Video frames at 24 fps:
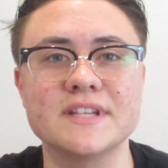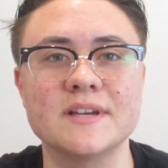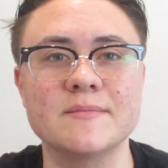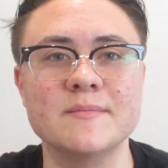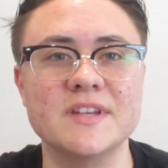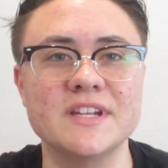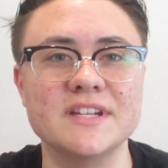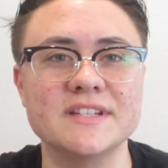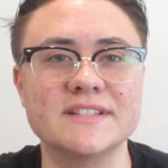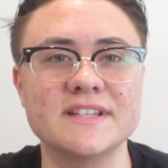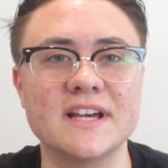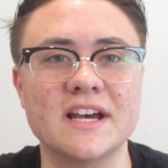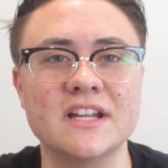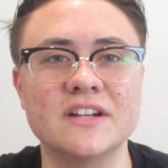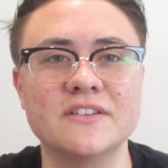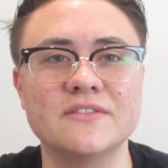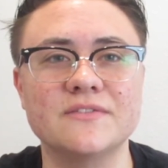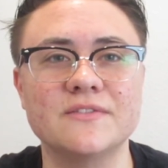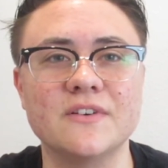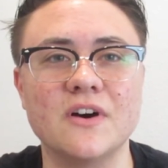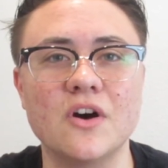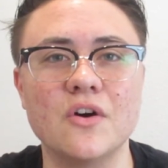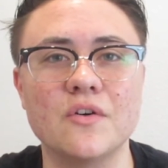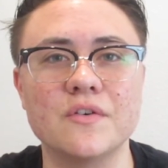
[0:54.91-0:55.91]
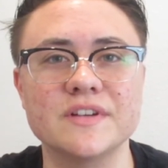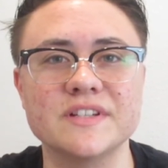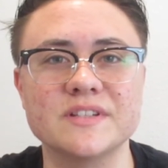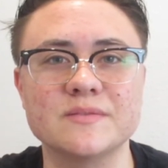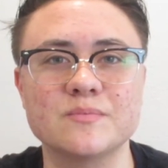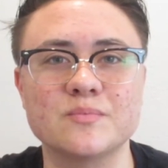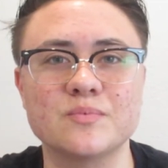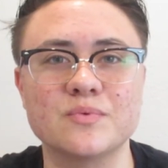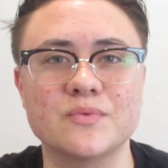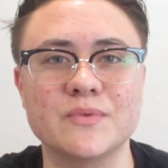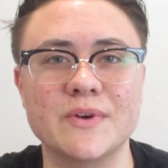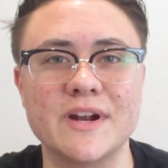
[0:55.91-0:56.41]
I mean, it's kind of always
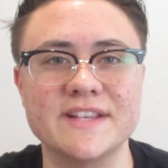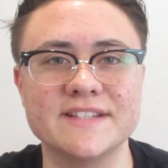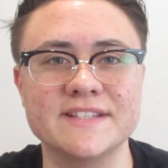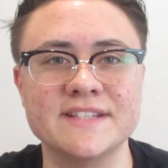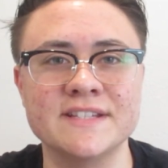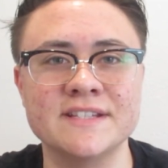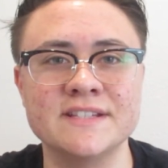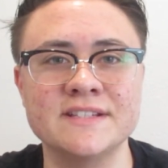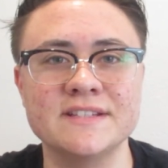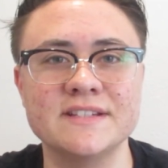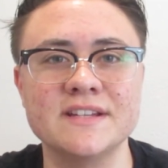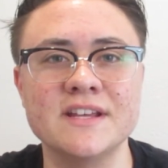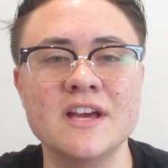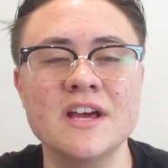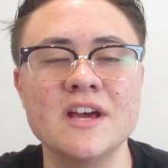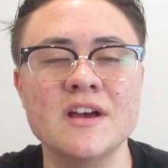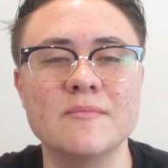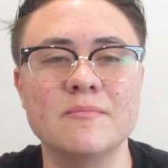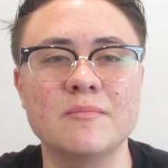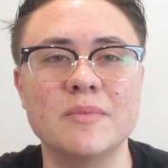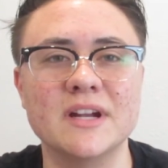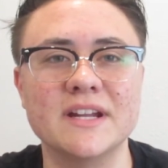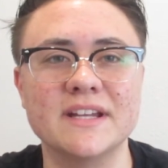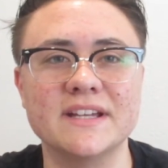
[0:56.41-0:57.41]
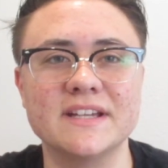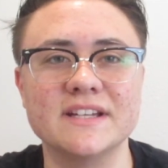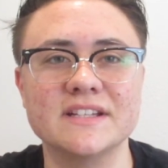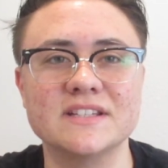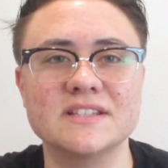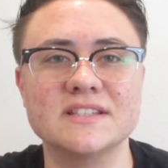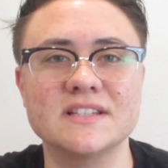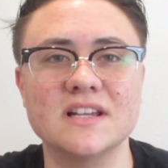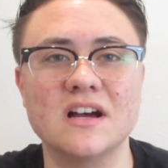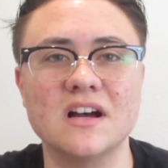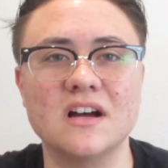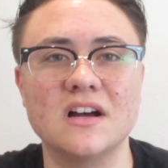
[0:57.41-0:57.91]
present, but it
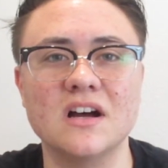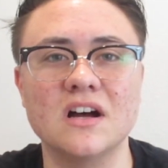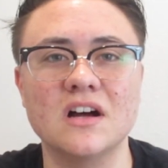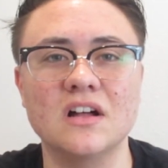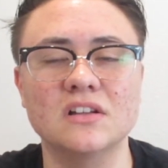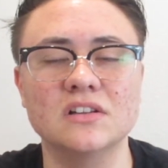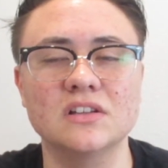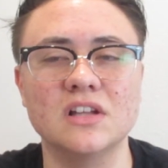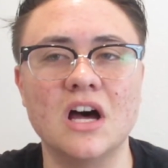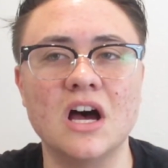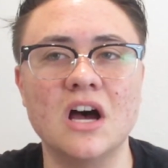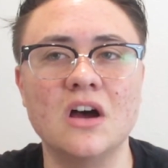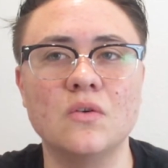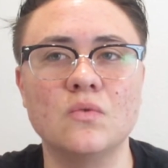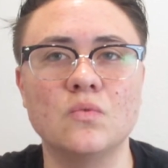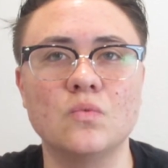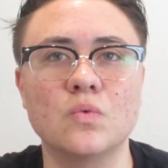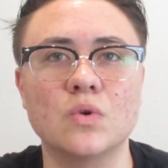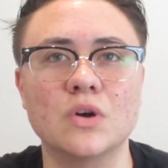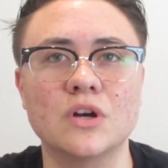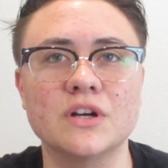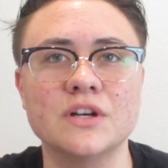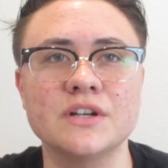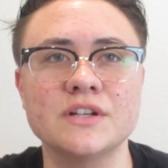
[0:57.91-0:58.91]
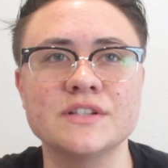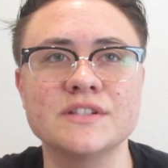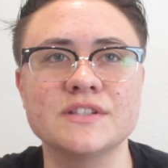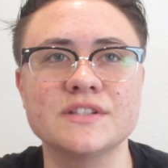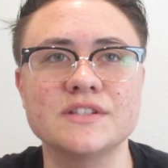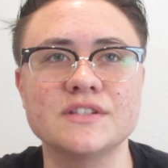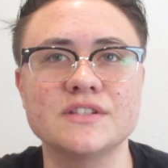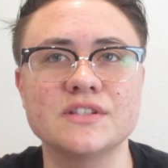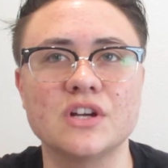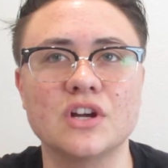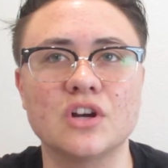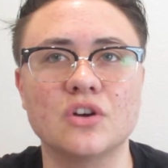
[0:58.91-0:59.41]
gets a lot
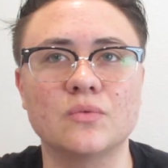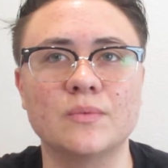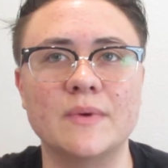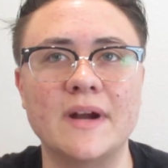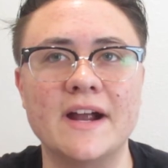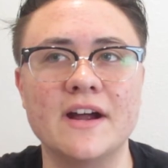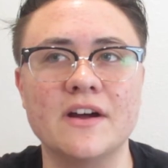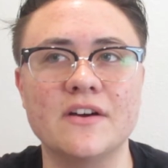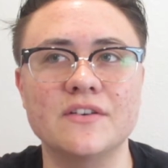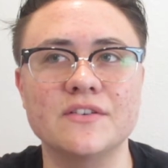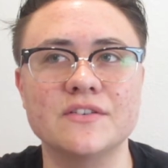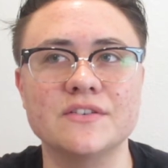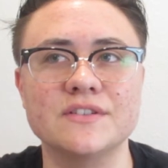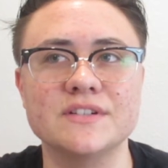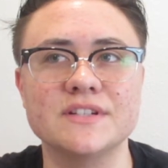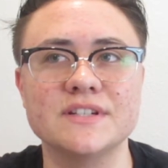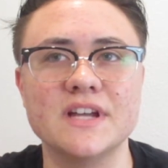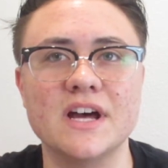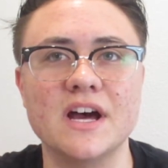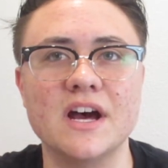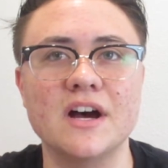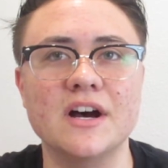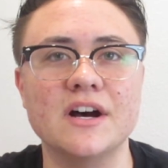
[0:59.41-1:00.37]
worse around,